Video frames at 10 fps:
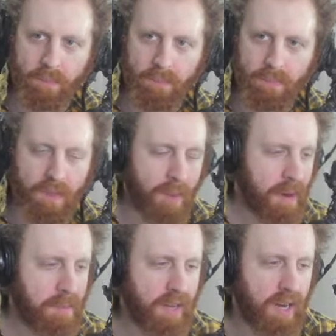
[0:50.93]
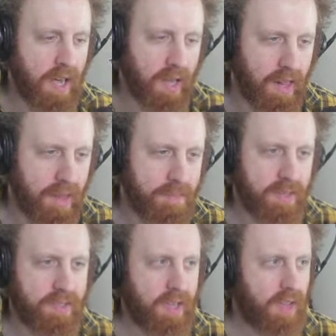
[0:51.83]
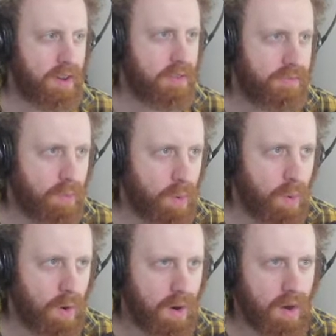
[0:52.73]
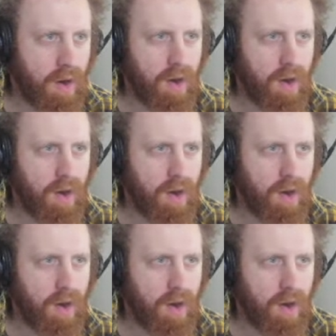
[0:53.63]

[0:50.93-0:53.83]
I'm probably gonna clip this together for